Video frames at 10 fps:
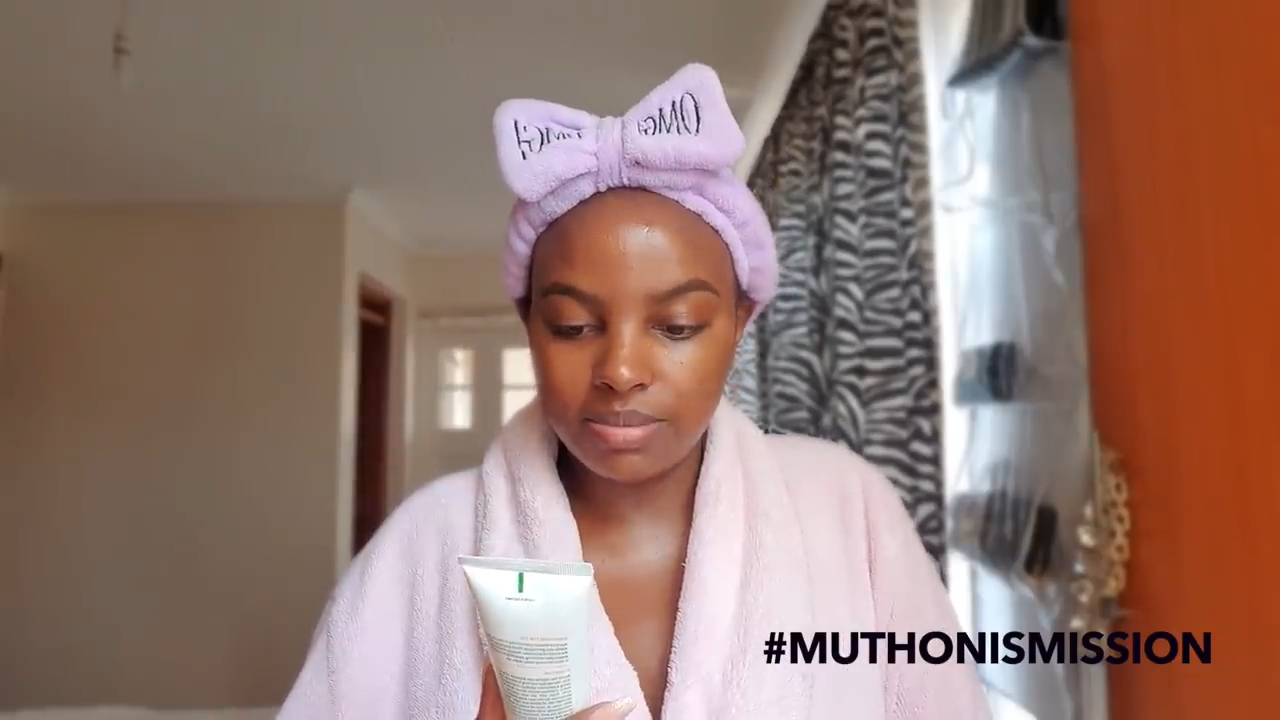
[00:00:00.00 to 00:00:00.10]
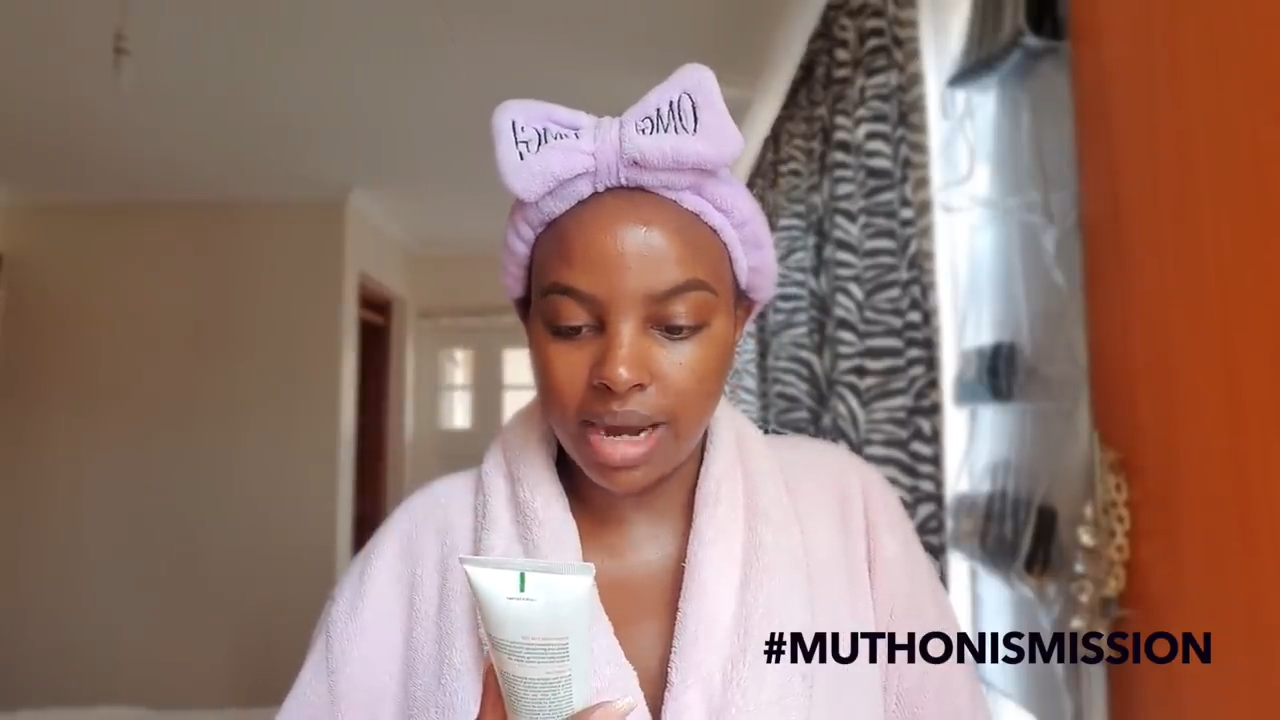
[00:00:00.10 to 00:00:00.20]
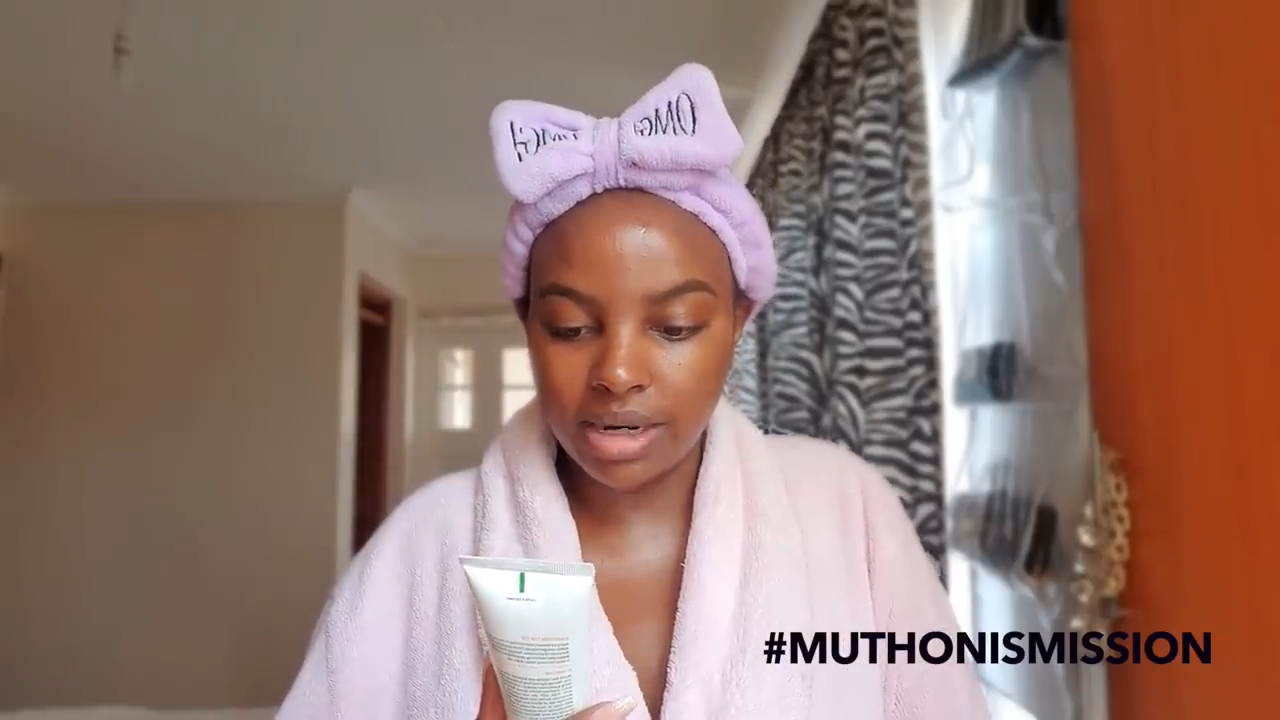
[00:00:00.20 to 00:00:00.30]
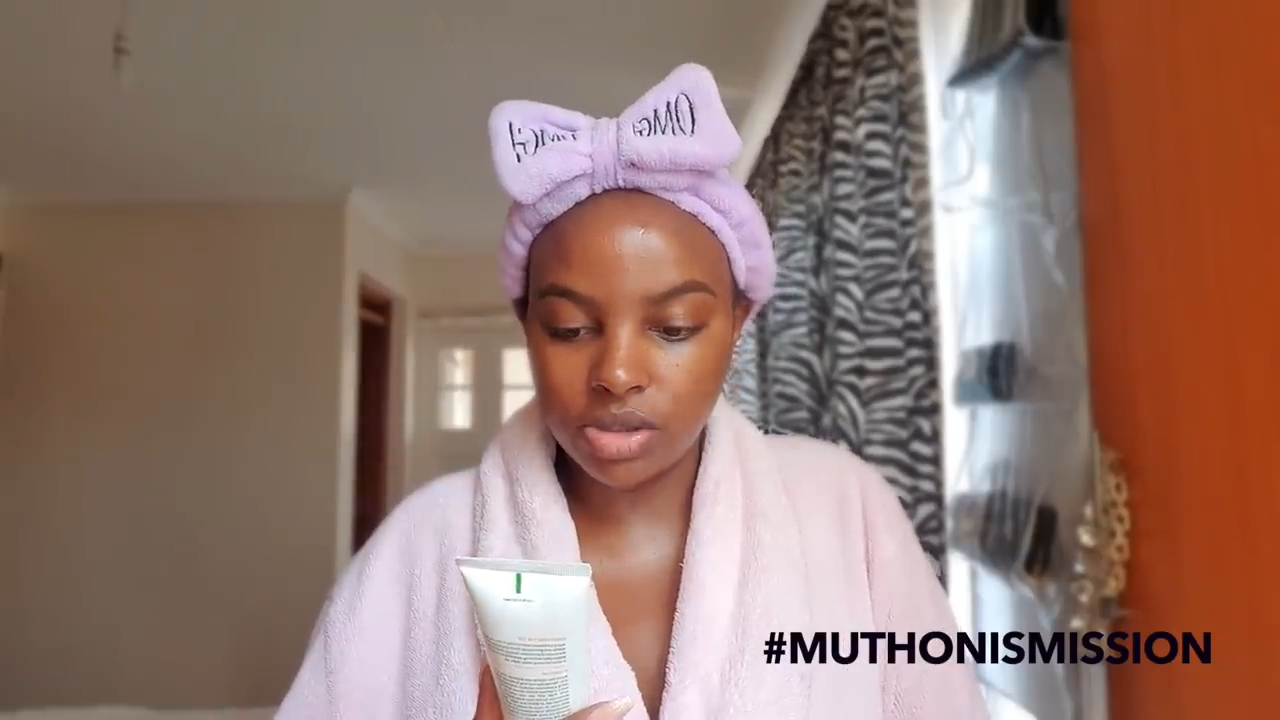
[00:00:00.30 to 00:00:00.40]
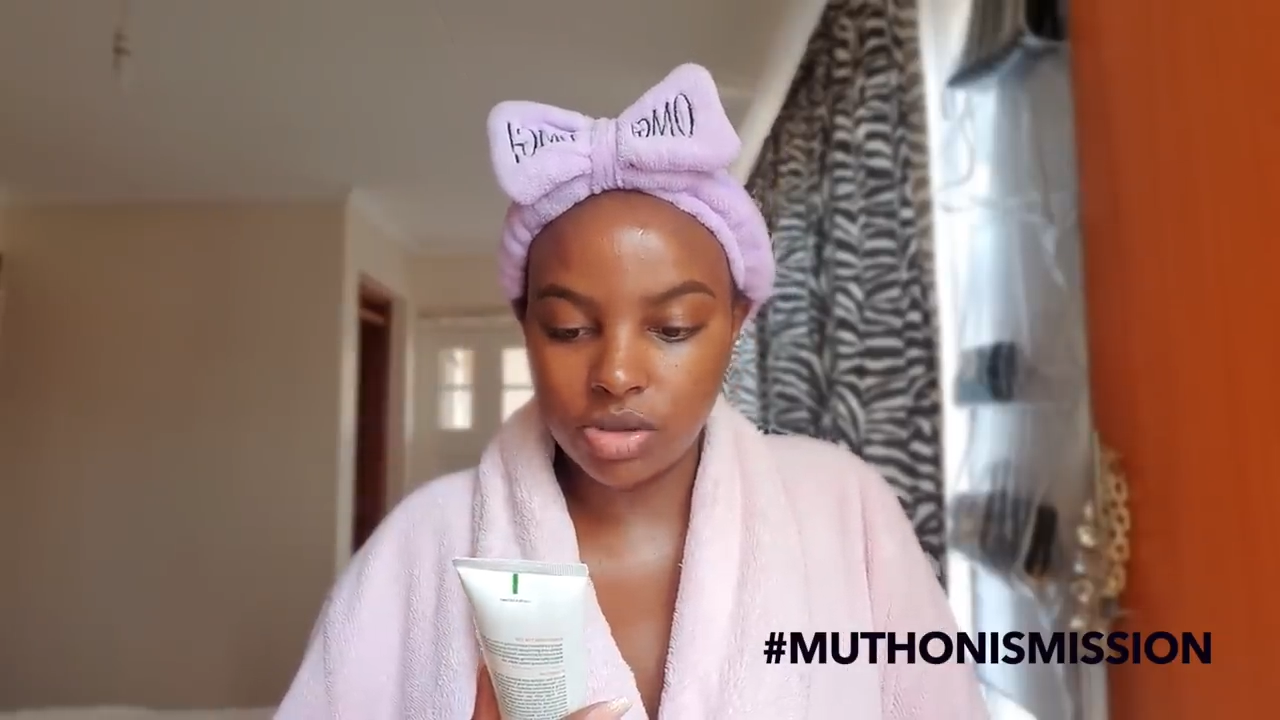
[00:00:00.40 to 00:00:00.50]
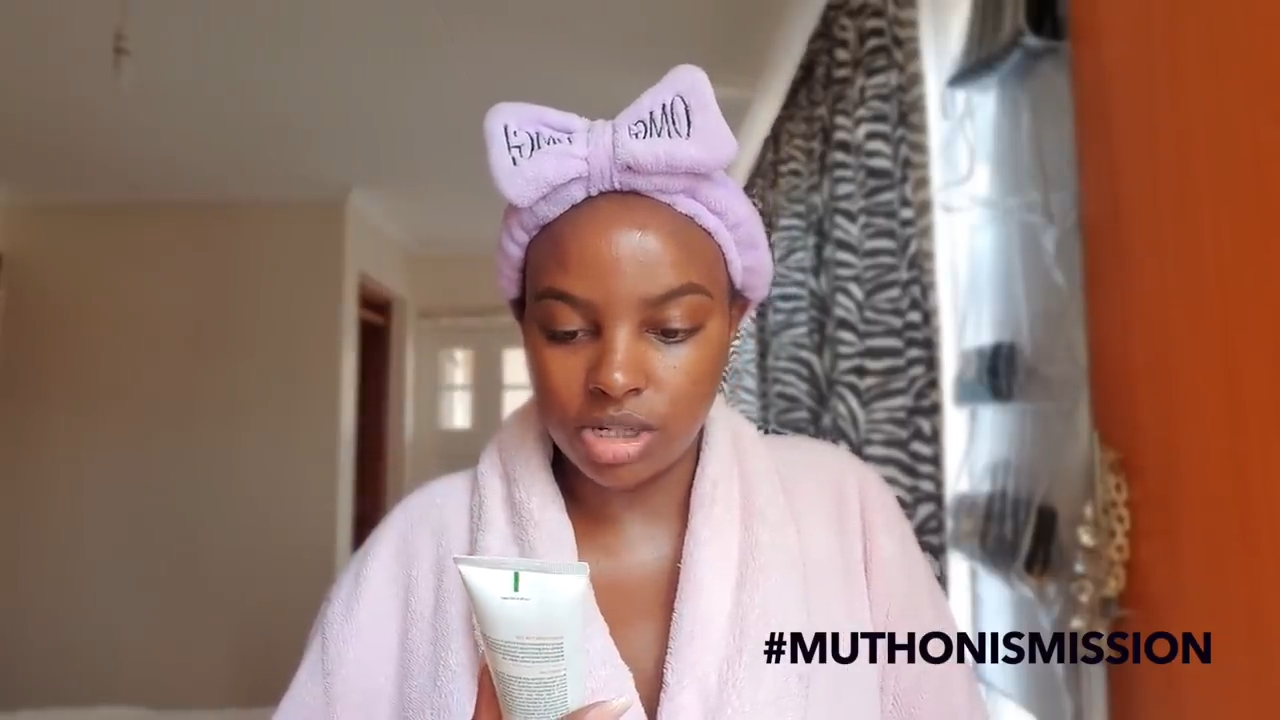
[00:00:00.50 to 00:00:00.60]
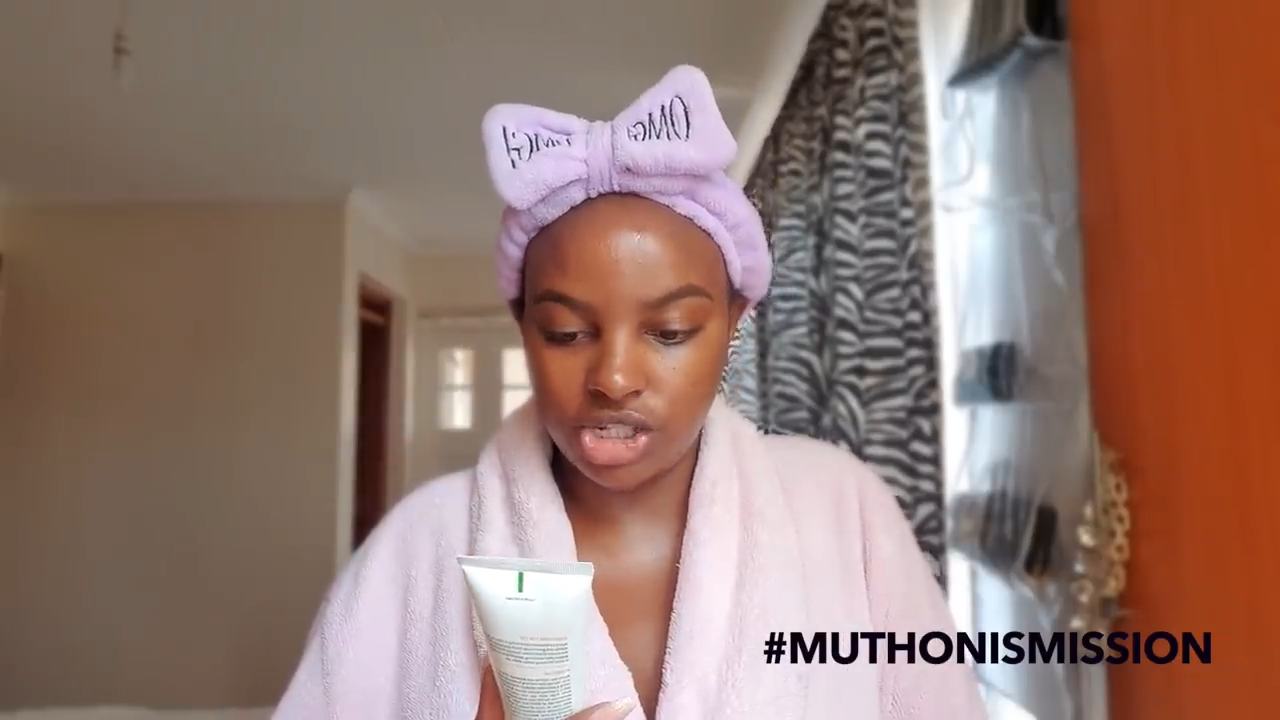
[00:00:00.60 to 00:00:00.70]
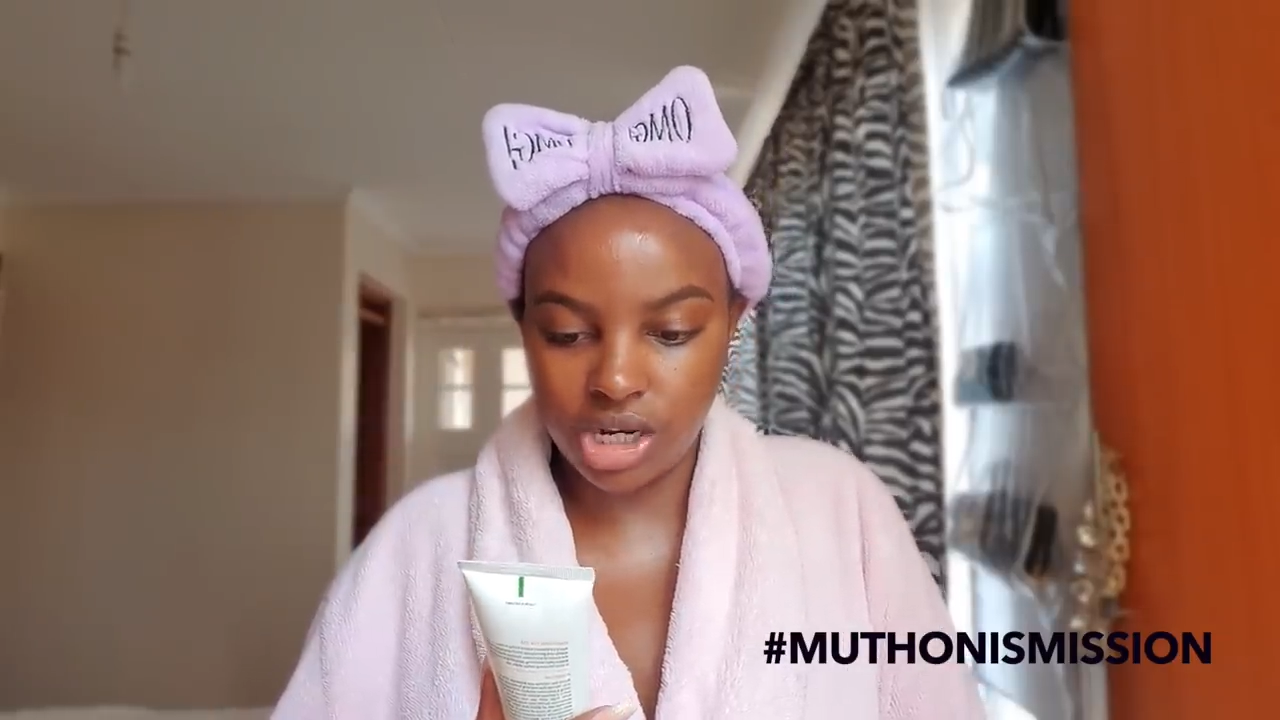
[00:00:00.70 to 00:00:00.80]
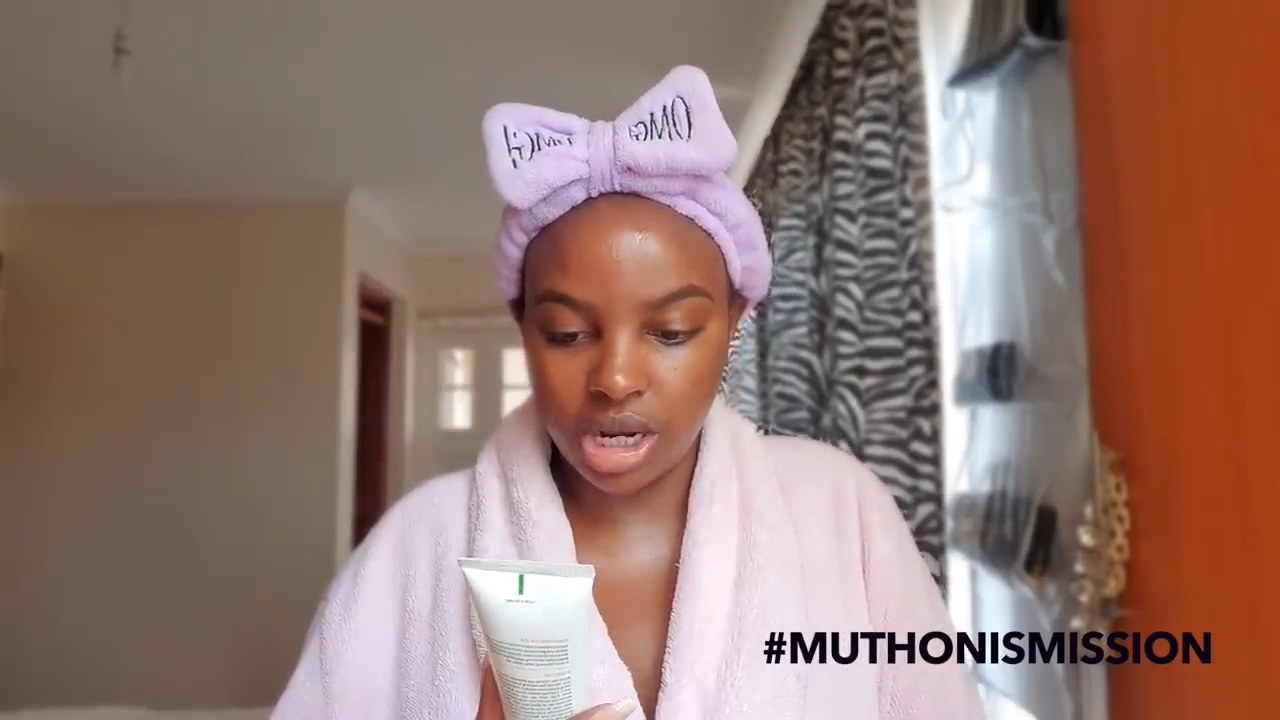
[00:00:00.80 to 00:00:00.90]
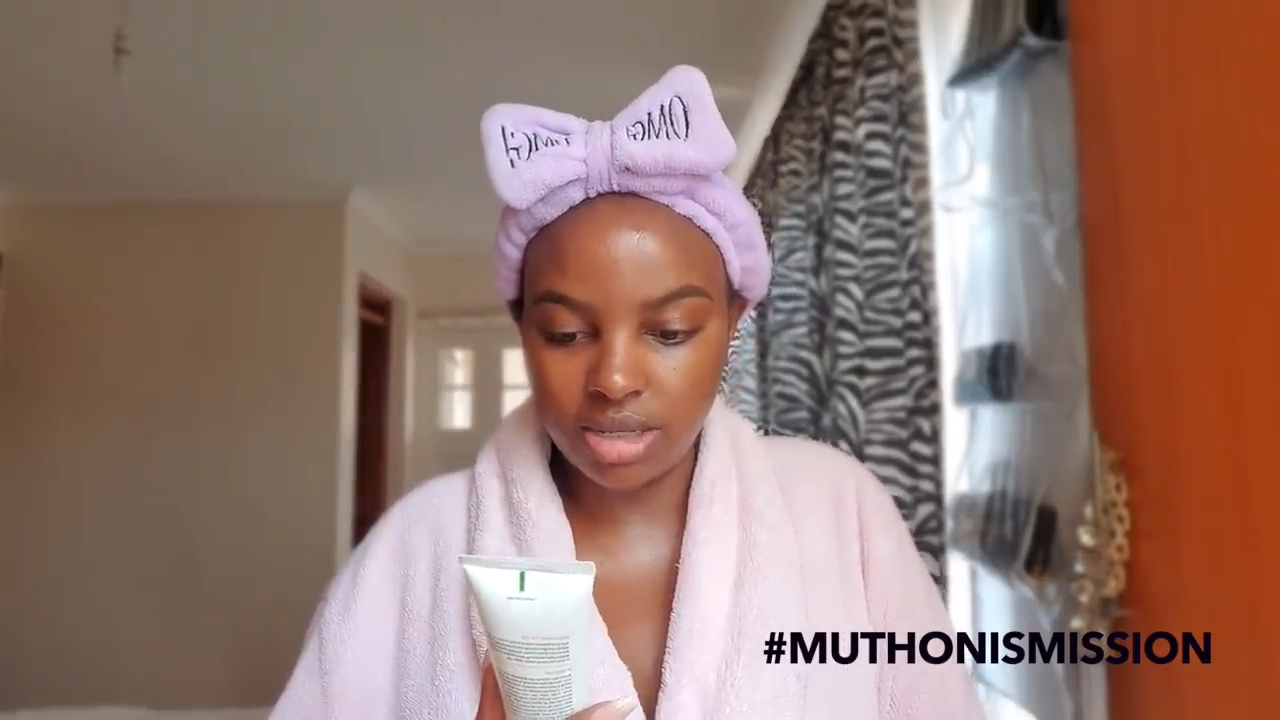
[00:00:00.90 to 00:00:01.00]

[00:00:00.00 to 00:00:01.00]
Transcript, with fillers: back to nature